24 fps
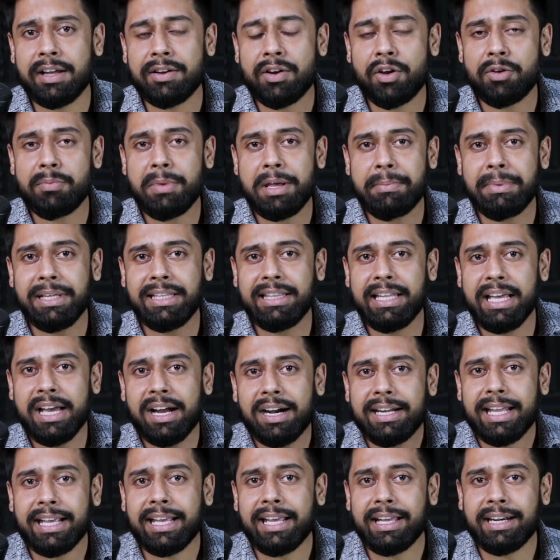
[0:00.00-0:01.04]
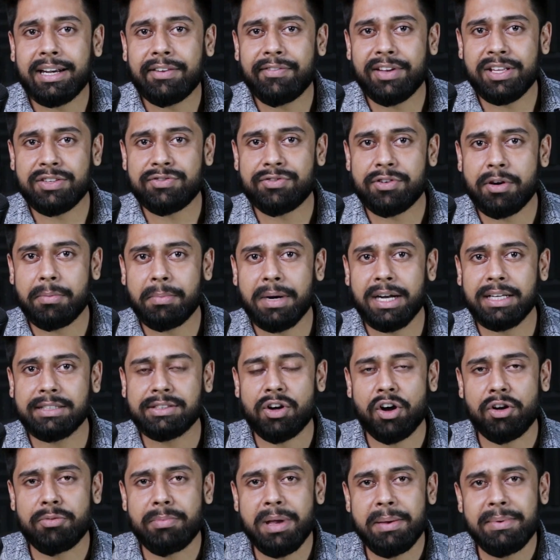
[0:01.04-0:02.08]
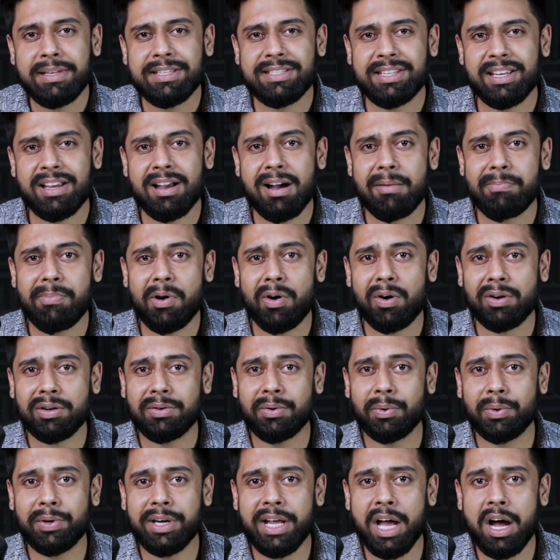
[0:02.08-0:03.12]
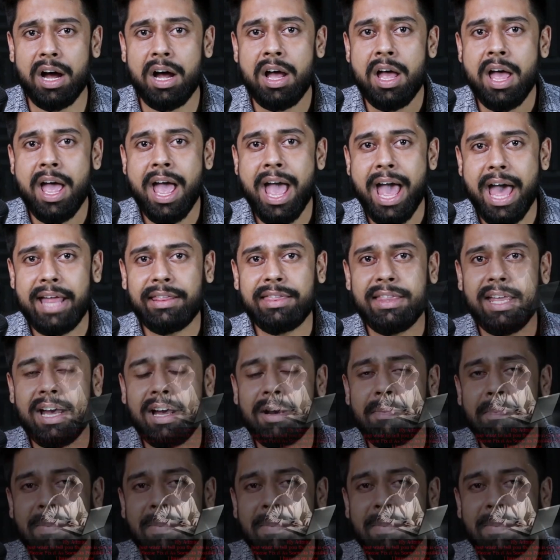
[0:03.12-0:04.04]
or maybe they are taking revenge from us, or maybe Singapore, Korea, and they are